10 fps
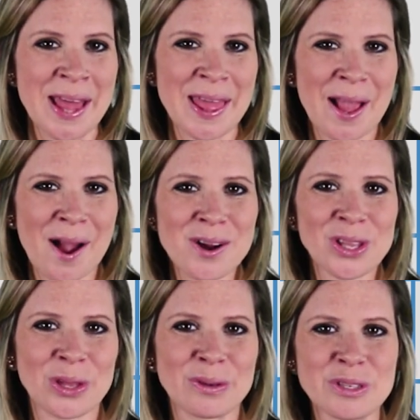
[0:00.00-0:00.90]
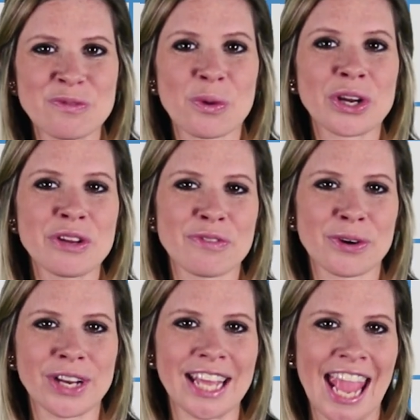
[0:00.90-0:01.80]
They are used for
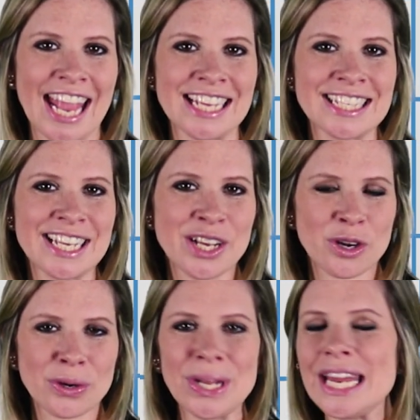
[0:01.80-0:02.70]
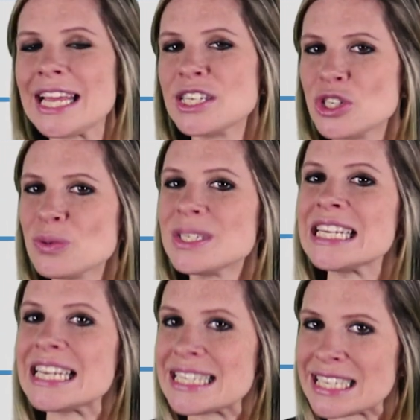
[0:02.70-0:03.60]
converting A C current into
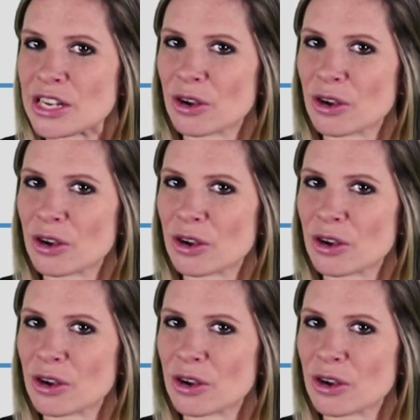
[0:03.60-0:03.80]
D C